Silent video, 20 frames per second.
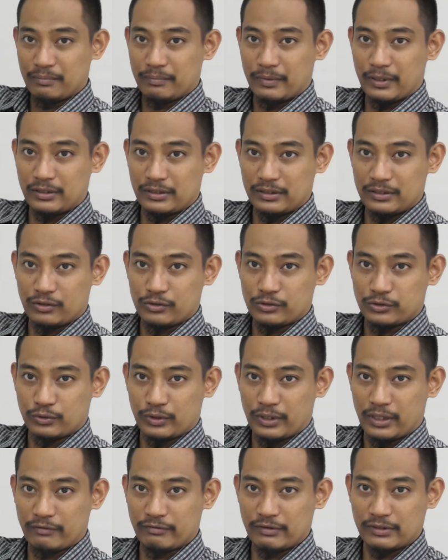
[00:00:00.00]
but it also
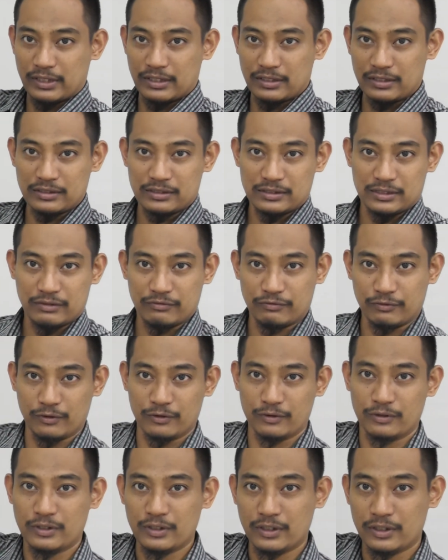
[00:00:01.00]
have the tendency
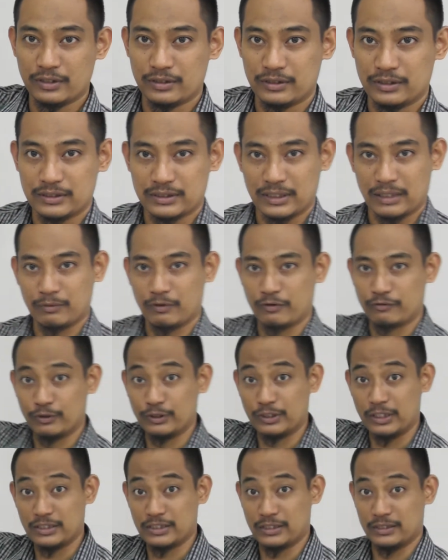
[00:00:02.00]
for this type of
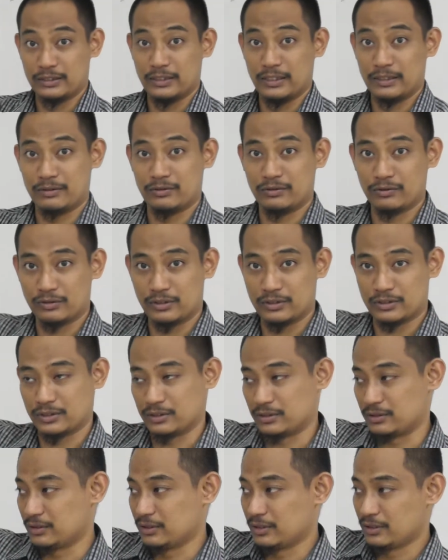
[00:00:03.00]
rotation, right? Rotation